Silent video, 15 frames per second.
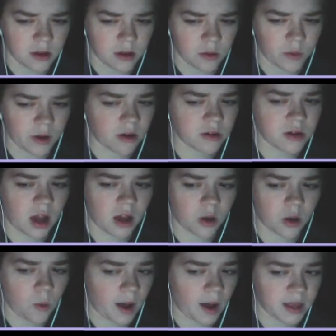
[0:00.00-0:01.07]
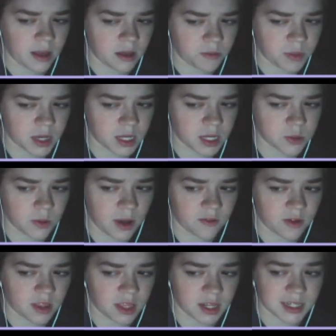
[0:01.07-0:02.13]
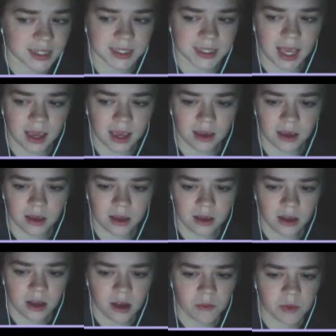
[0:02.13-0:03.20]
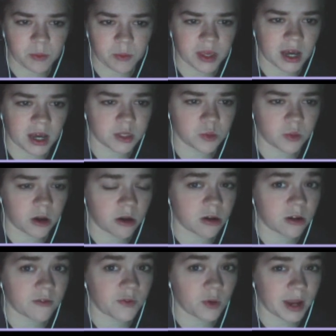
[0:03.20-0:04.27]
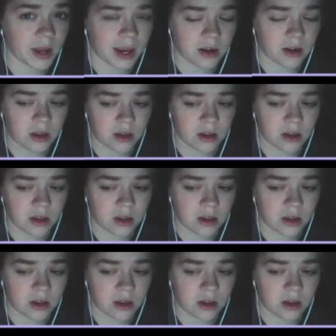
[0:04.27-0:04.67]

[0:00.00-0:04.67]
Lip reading: We are not quiet because we have nothing to say, but because we are afraid.